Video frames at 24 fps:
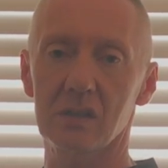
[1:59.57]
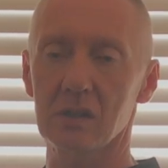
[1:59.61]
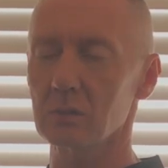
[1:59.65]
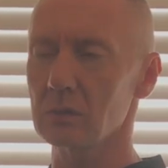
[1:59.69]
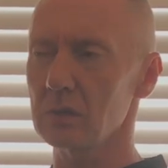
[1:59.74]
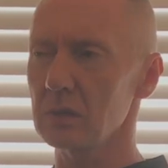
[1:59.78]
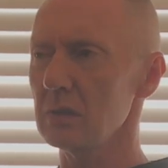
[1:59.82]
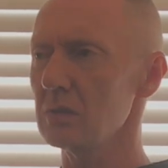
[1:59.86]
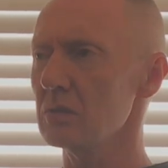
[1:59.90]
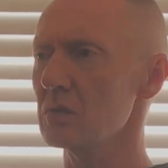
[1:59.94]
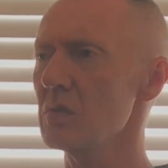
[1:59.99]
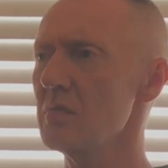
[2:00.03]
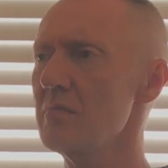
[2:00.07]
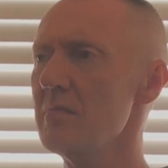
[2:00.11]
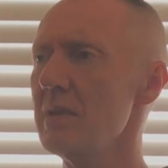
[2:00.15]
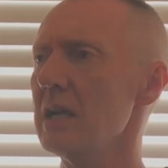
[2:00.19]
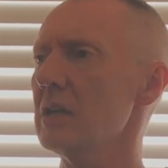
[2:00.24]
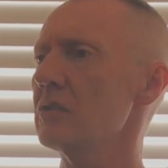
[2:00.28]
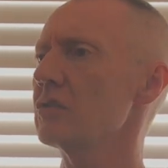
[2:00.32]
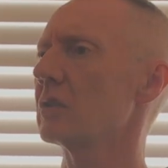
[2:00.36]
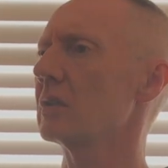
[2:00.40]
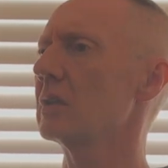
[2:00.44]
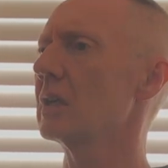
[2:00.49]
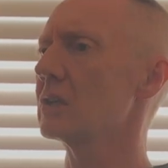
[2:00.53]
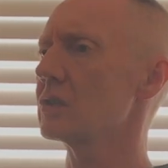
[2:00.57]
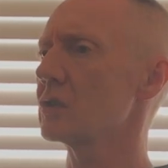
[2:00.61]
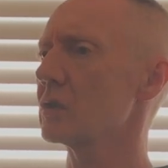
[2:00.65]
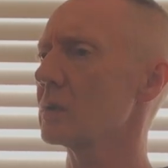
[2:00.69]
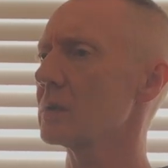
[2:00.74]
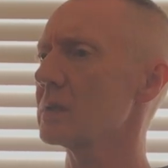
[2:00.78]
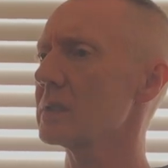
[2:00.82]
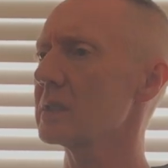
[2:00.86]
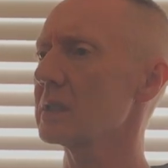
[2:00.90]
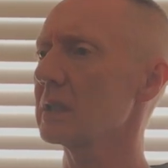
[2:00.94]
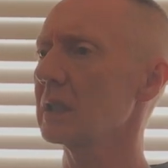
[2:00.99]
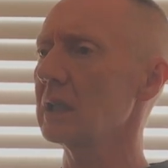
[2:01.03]
I want you to imagine that as you're
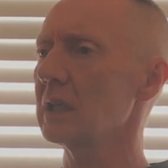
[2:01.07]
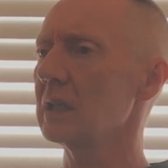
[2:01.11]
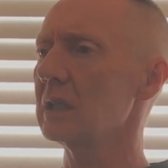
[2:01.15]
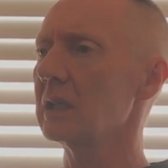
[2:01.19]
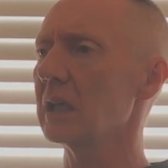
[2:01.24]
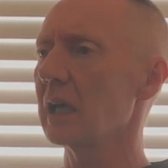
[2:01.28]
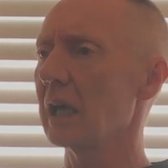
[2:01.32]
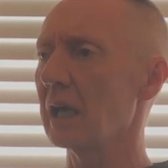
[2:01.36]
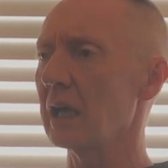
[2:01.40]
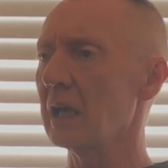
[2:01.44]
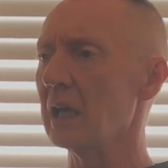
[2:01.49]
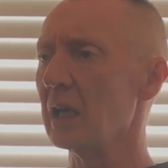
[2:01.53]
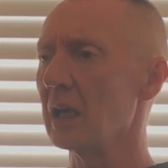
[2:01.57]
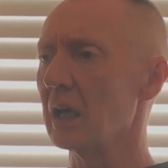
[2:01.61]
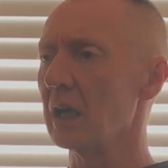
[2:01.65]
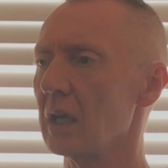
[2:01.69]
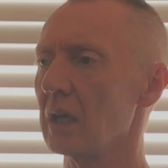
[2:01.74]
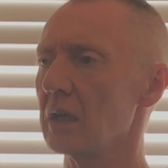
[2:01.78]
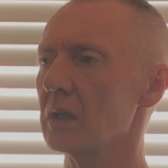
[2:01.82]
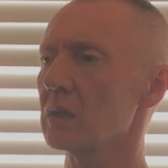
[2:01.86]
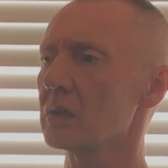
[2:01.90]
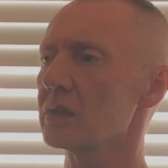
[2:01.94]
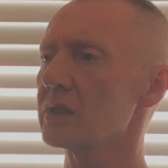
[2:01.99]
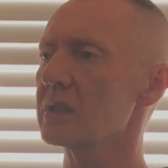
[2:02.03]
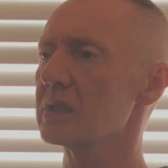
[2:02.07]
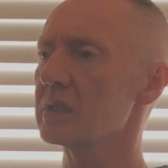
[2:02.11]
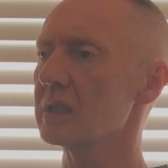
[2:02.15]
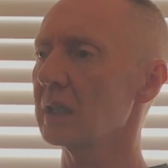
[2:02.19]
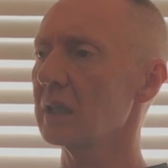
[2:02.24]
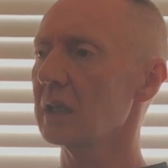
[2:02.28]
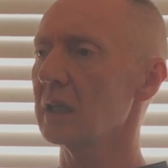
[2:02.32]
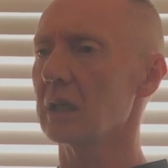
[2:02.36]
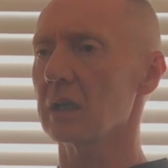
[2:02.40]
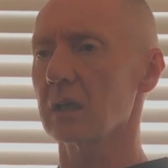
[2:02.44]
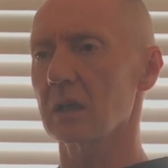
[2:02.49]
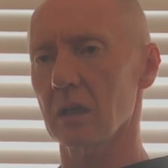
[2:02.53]
sitting there, you're
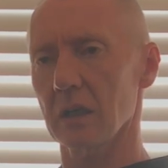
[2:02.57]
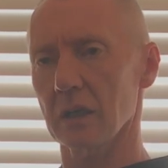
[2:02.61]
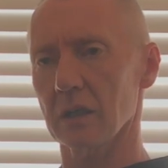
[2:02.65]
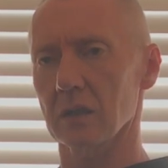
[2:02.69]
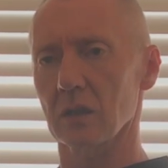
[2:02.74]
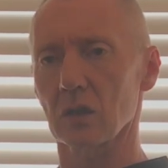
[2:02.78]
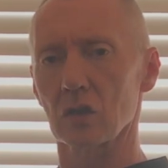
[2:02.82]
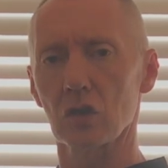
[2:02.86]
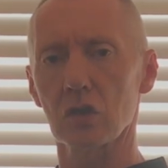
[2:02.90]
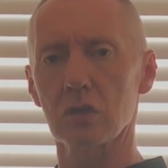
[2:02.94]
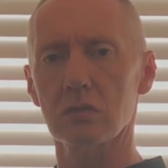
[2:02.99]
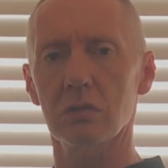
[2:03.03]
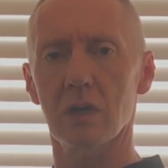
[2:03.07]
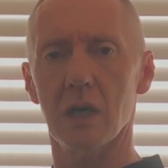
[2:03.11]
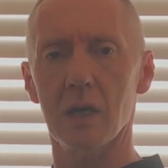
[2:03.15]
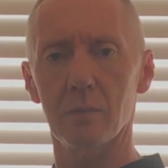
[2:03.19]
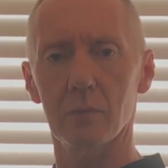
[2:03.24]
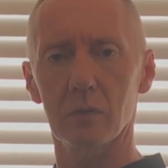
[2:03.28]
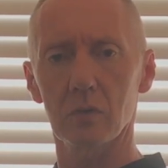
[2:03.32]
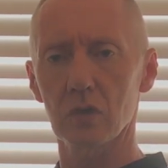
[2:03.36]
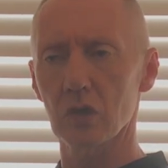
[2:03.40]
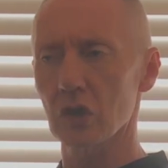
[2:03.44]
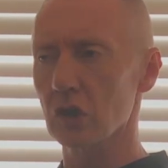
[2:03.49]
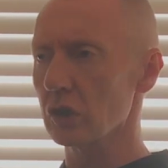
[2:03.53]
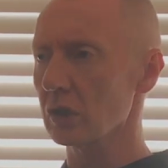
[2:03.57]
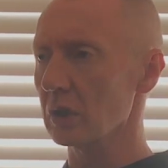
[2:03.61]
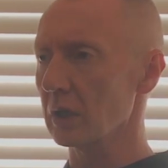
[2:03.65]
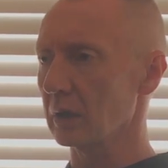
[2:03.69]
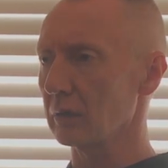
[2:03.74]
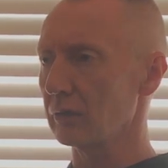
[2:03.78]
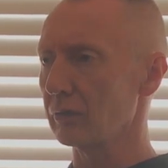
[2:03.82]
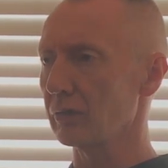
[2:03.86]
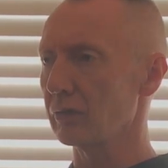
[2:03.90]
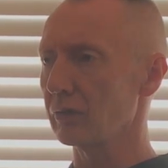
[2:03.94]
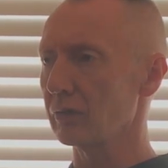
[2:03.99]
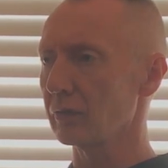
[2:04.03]
sitting like the tribal
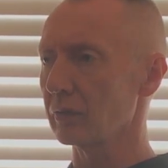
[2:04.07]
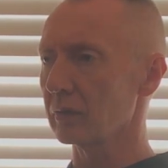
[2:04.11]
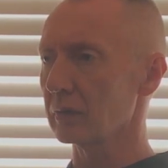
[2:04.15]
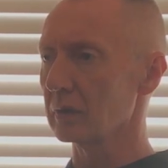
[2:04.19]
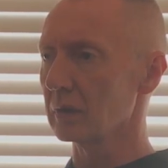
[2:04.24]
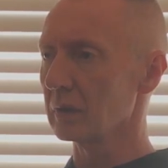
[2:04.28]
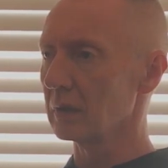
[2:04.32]
chief,